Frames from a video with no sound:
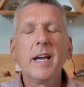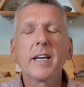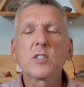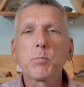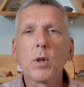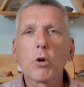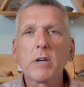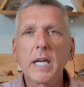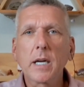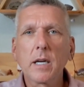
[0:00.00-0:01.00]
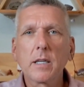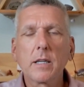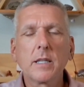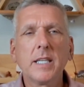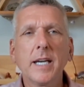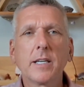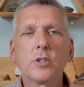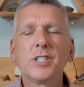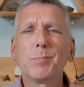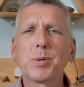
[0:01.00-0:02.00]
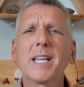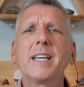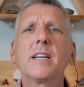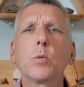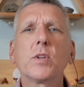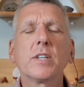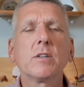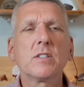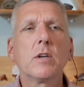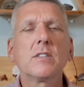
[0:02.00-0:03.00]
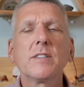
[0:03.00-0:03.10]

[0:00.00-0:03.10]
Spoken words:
exploring the energy, playing with it,